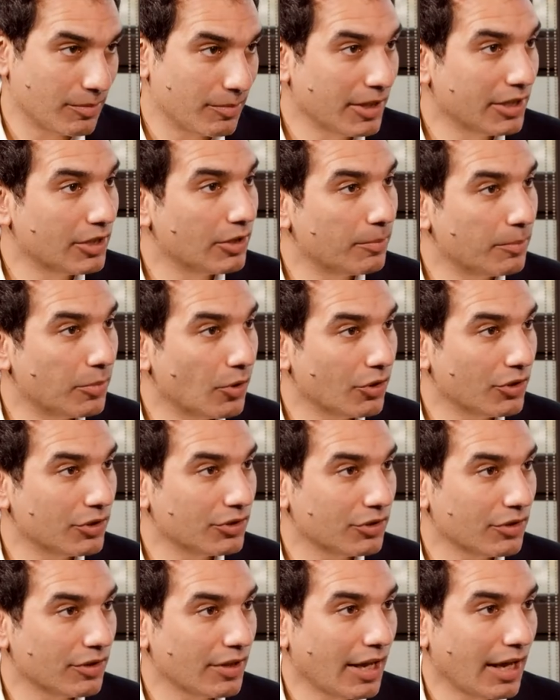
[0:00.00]
a big component
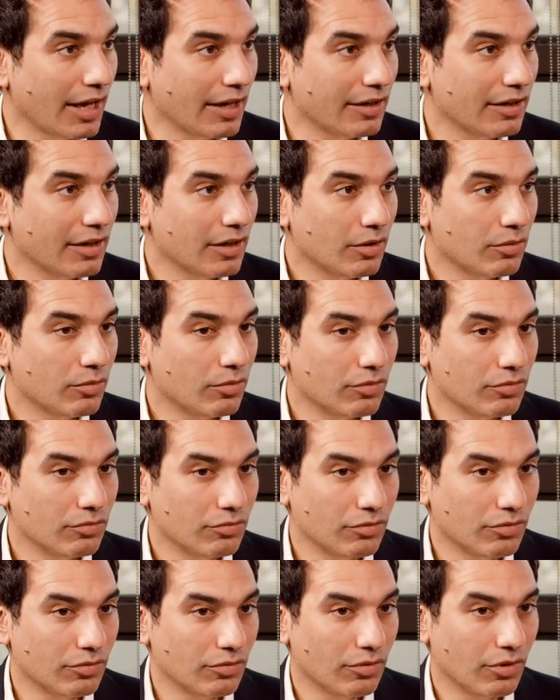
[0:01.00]
of that.
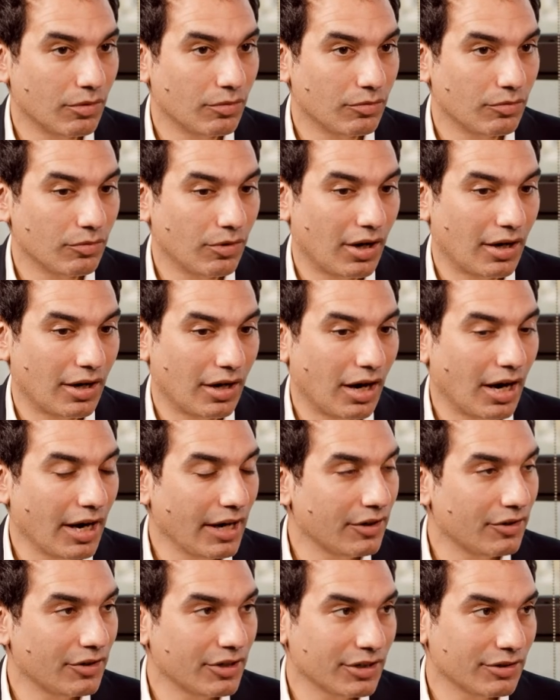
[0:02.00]
W our
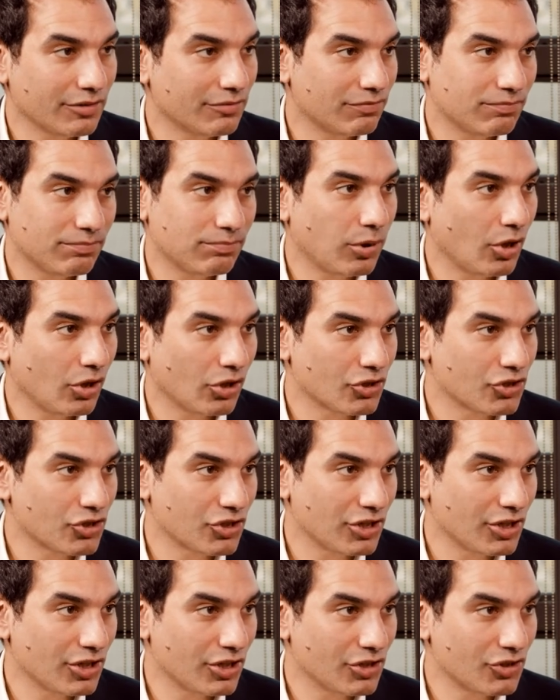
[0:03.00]
hiring
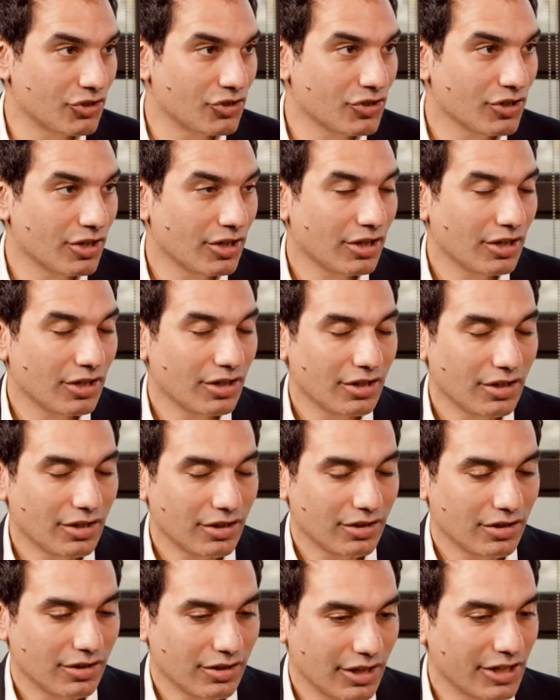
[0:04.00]
policies
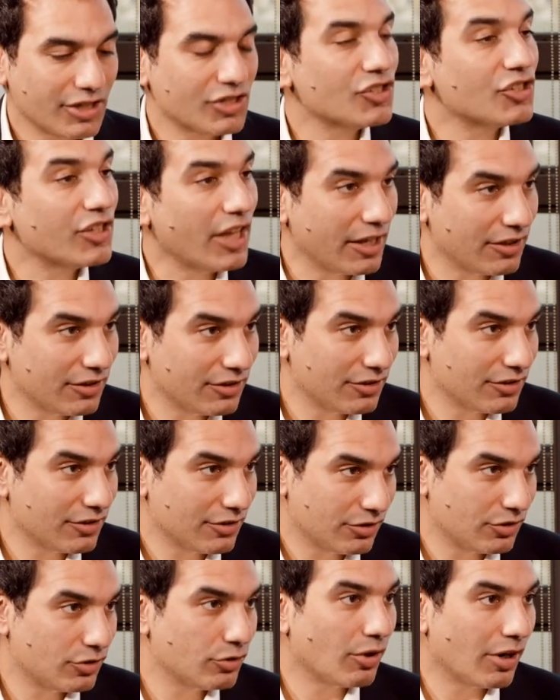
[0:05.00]
extend
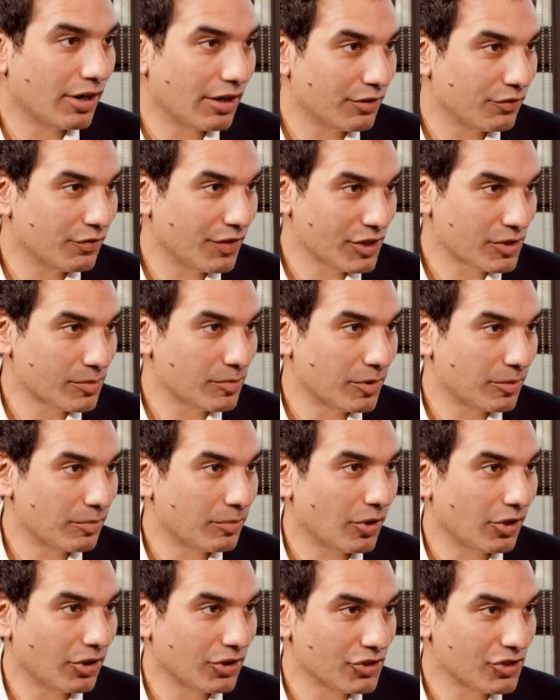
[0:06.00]
to our investment
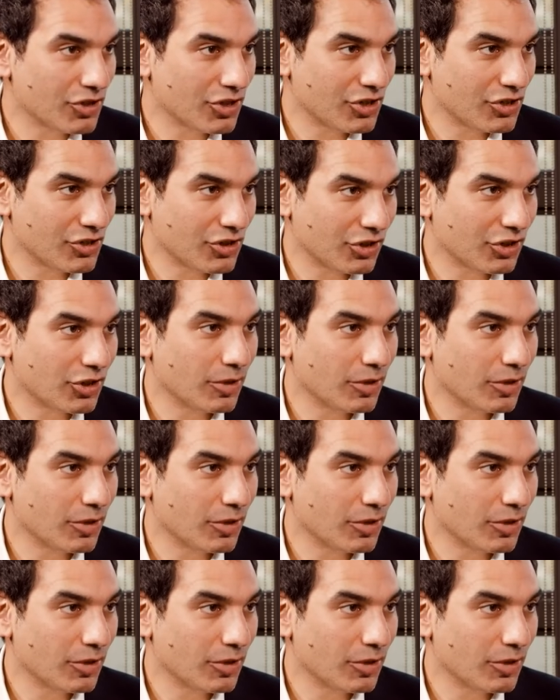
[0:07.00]
policies and